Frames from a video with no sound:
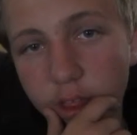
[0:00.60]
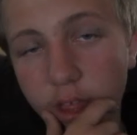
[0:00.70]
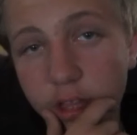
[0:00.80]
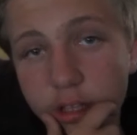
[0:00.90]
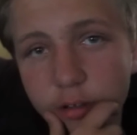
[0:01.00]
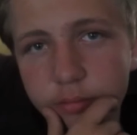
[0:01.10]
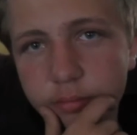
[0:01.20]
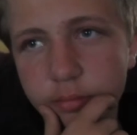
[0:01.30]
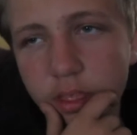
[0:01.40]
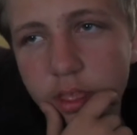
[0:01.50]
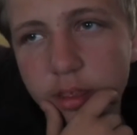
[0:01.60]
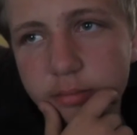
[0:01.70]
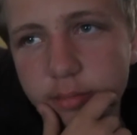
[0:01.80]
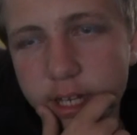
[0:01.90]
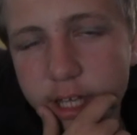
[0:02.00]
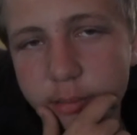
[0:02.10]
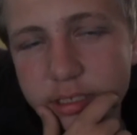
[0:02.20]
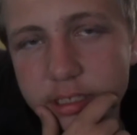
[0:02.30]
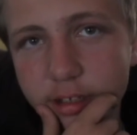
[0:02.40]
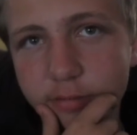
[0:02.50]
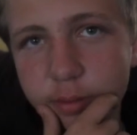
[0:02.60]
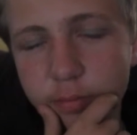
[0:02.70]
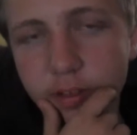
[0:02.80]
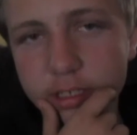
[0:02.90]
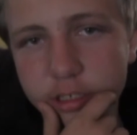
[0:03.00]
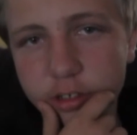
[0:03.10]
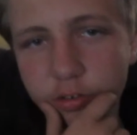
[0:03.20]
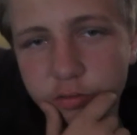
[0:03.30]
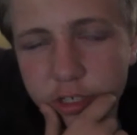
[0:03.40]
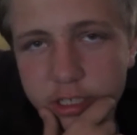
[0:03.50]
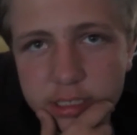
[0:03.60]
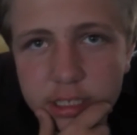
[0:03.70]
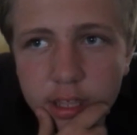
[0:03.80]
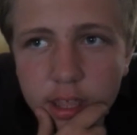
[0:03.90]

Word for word: Hello, my name is Love Professor DeVries,